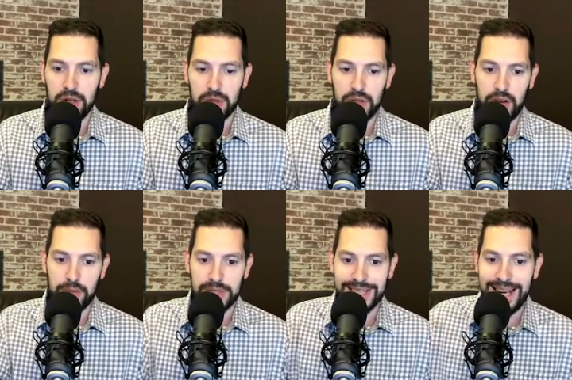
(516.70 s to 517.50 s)

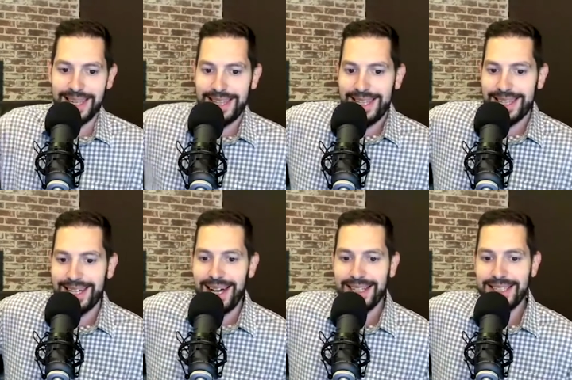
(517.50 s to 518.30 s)
governments. I think the
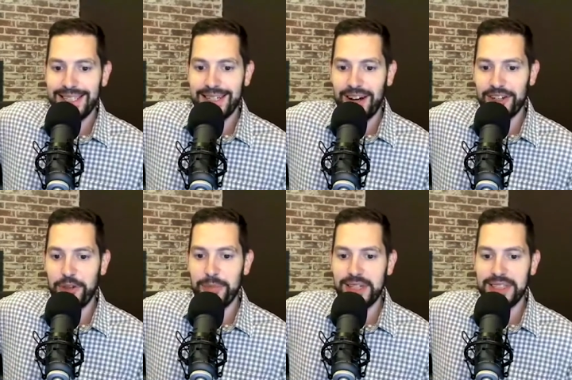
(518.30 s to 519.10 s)
constant
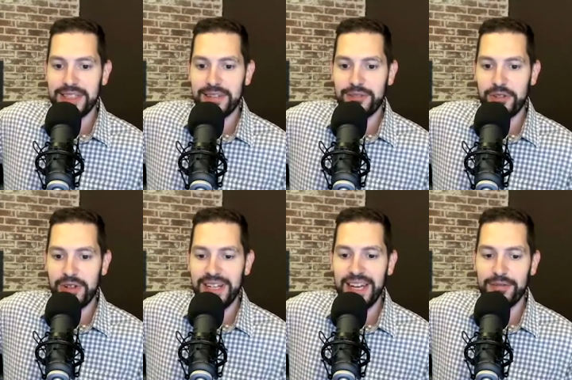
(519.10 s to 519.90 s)
argumentative
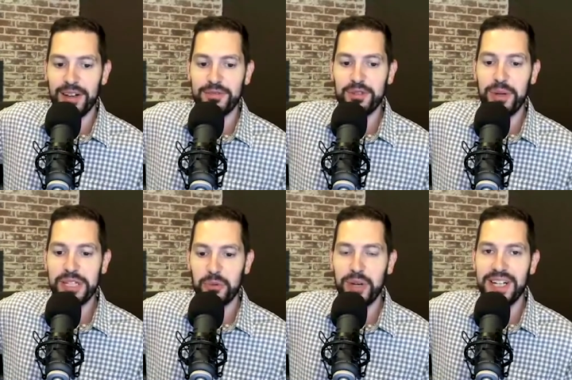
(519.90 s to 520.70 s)
of
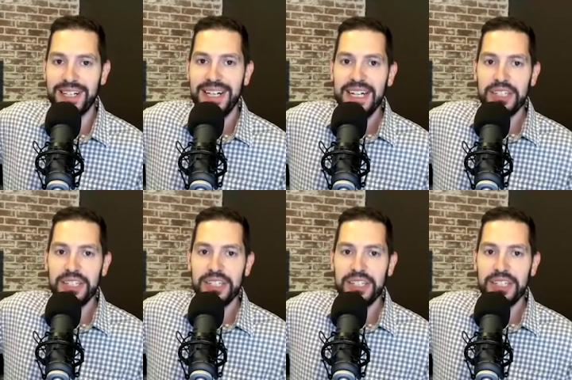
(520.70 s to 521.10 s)
tweets will.